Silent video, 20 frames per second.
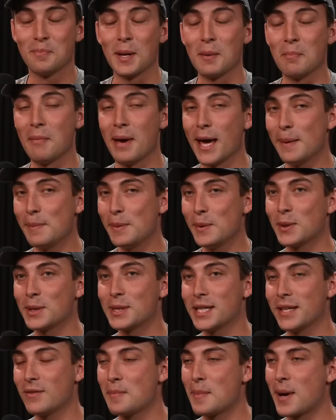But maybe
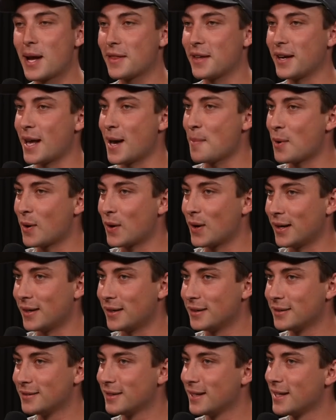what's even better than
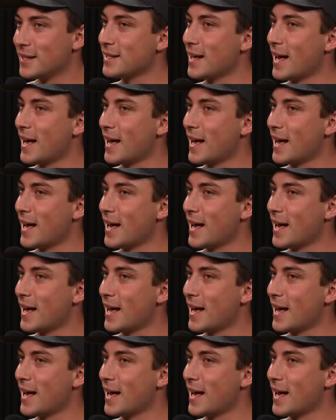MRR is